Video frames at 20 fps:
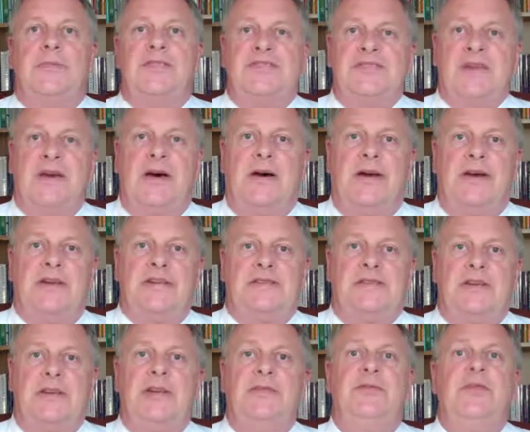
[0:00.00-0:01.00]

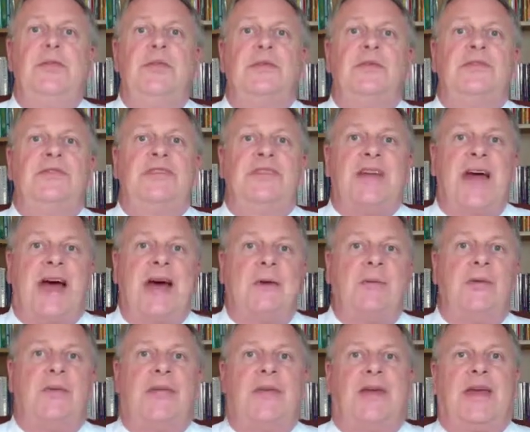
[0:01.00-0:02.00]
Besides, if you look
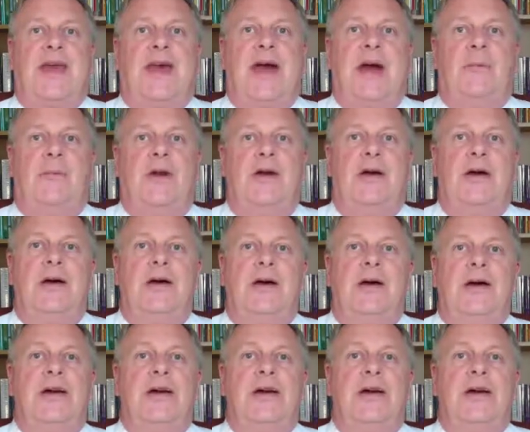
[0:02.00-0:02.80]
down at the camera,